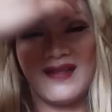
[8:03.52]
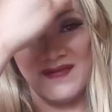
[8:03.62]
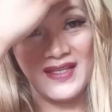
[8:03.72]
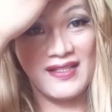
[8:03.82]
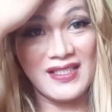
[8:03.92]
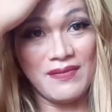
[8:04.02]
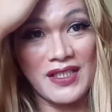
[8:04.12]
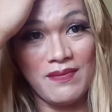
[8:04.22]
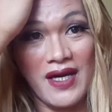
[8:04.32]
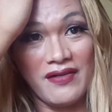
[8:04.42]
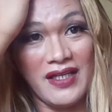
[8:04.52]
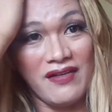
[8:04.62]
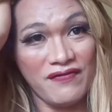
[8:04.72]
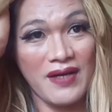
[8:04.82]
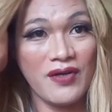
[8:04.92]
I think this is much better
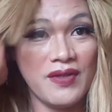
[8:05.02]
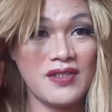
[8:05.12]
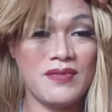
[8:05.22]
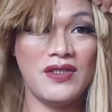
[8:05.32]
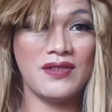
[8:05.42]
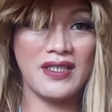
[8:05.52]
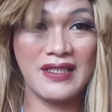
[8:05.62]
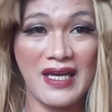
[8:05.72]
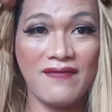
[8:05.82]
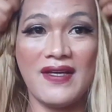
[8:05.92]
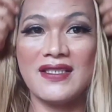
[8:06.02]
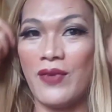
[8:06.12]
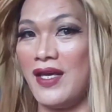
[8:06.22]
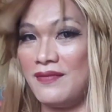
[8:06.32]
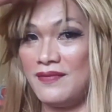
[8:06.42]
if I'm going to be using it like this
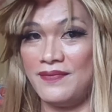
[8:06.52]
way.